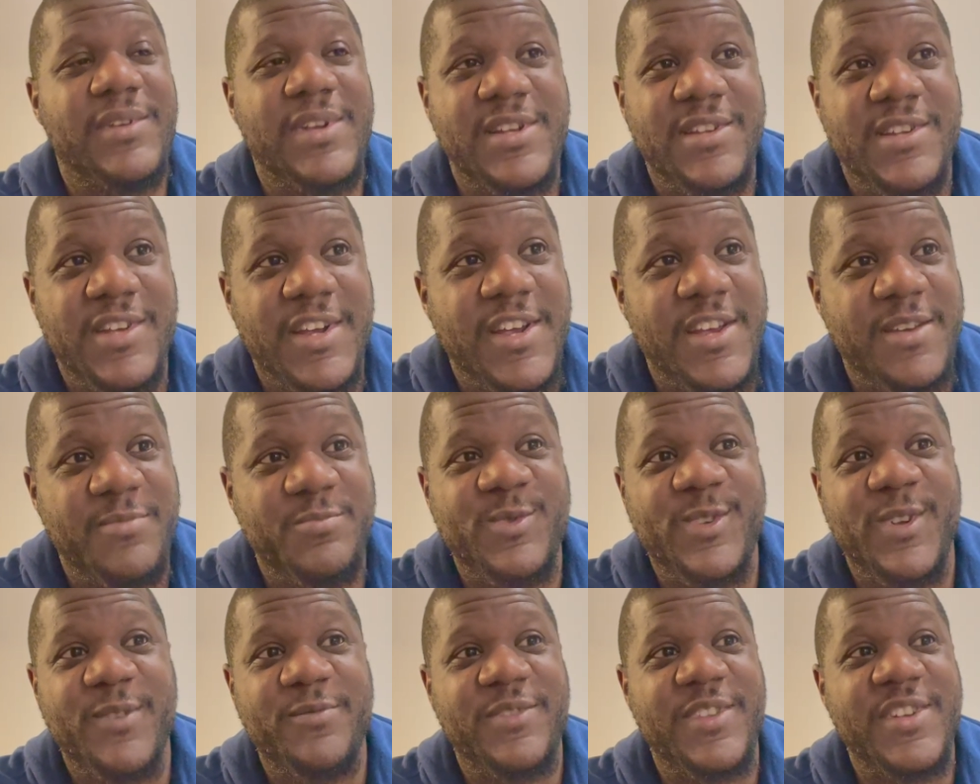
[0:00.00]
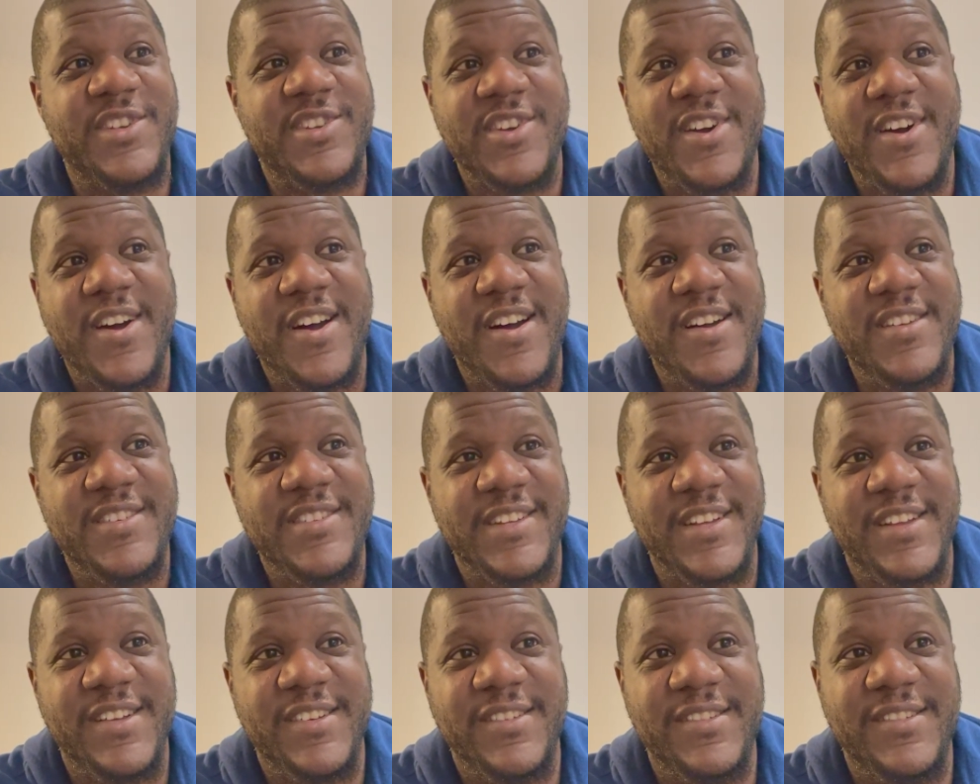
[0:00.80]
in terms of the charts
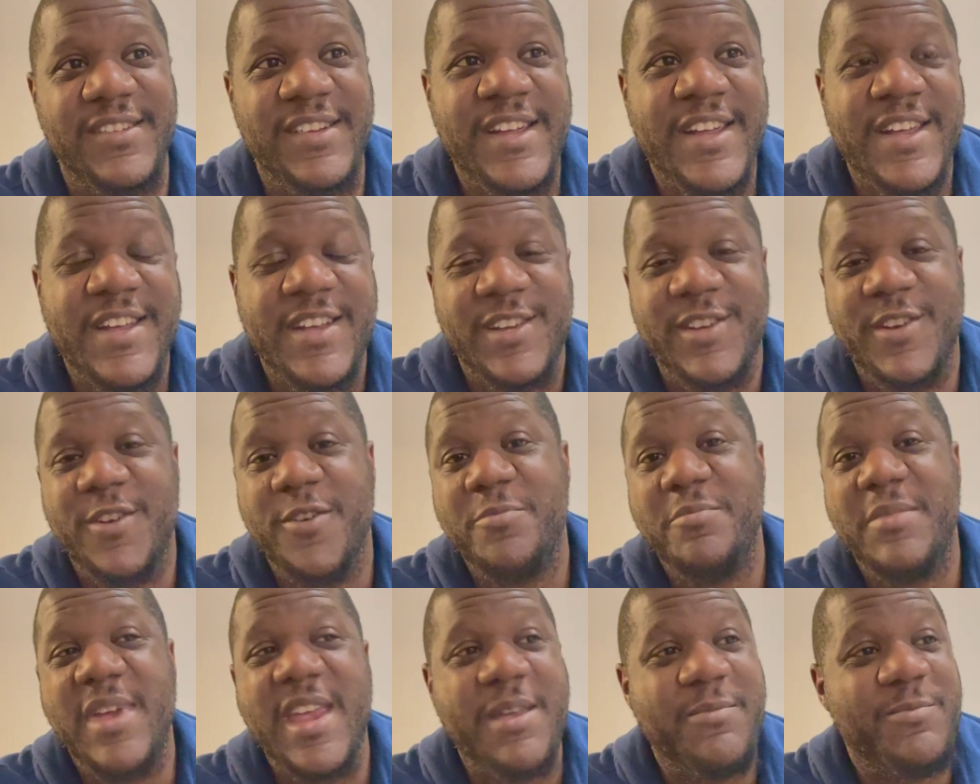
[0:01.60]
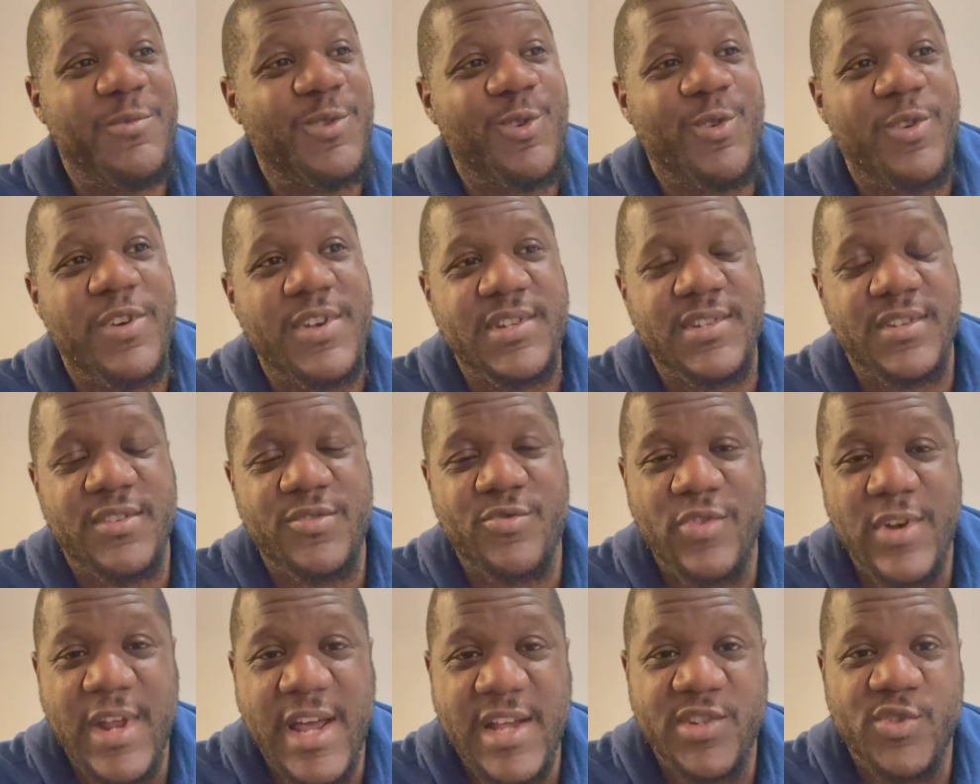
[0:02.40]
and, you know, meme coins and
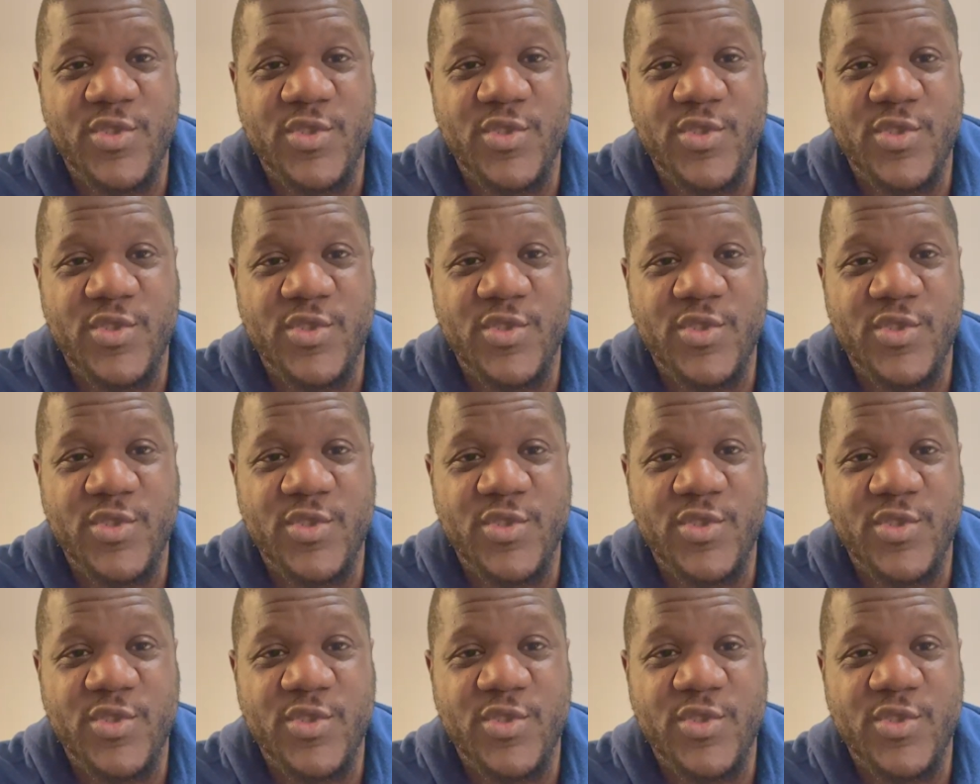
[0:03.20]
all that